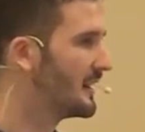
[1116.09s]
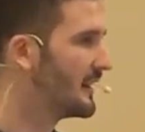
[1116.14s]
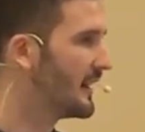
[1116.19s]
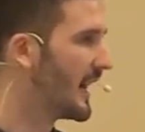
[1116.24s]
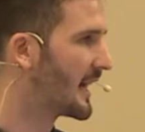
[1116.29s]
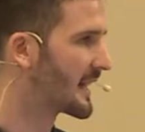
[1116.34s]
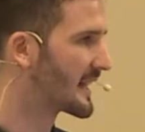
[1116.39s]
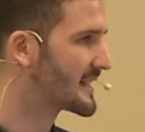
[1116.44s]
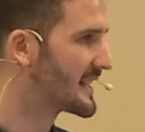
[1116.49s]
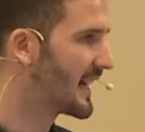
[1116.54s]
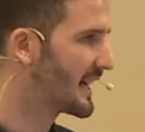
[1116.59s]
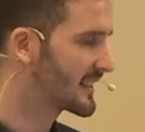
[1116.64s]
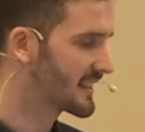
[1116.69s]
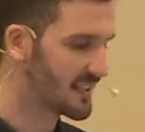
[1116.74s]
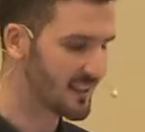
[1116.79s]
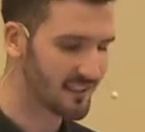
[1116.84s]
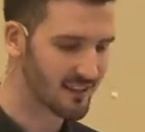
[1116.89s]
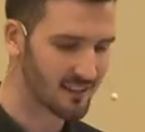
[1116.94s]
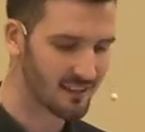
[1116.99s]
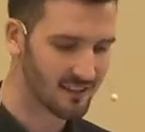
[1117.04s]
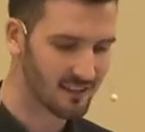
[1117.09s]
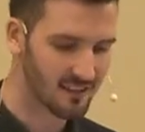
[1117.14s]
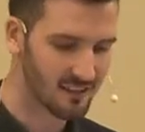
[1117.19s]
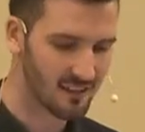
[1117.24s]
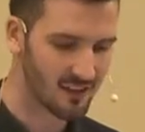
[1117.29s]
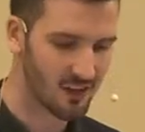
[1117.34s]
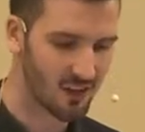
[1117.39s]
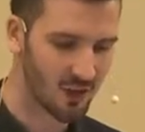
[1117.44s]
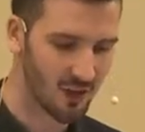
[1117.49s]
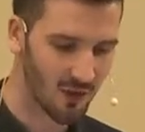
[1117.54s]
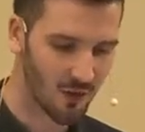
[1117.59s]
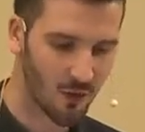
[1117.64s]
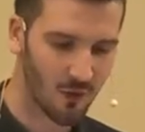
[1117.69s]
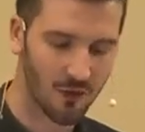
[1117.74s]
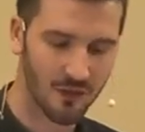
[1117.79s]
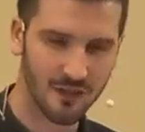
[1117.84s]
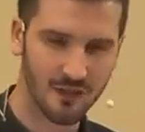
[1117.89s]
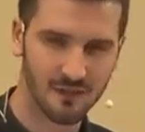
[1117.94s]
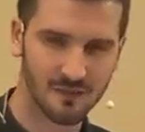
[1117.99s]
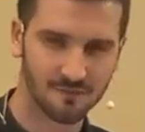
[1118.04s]
and attacking our
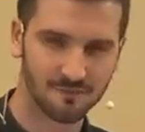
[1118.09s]
Lord.